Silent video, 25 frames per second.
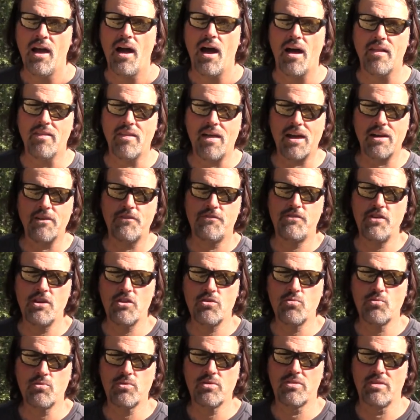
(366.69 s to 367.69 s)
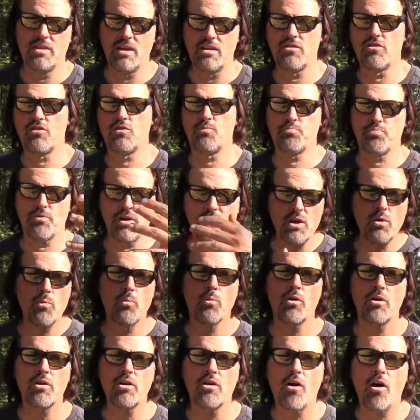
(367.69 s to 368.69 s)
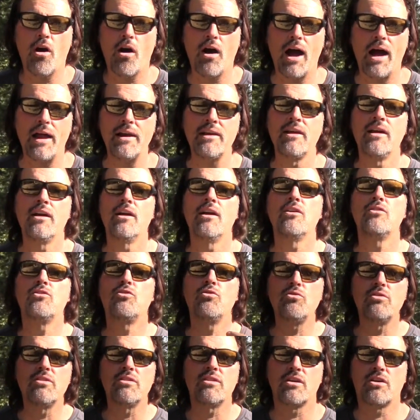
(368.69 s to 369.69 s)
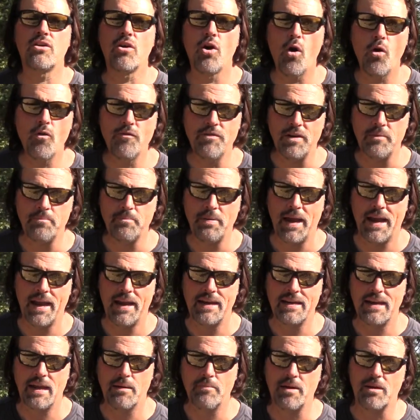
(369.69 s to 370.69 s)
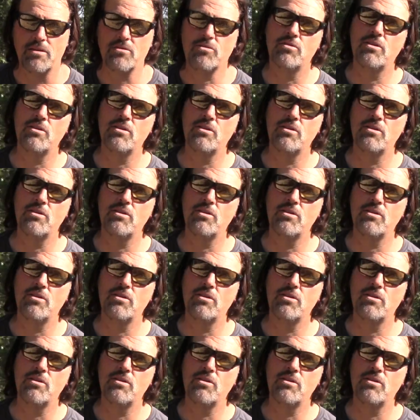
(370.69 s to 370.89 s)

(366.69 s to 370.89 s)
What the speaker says: A lot of fish this spring weren't caught due to the COVID pandemic.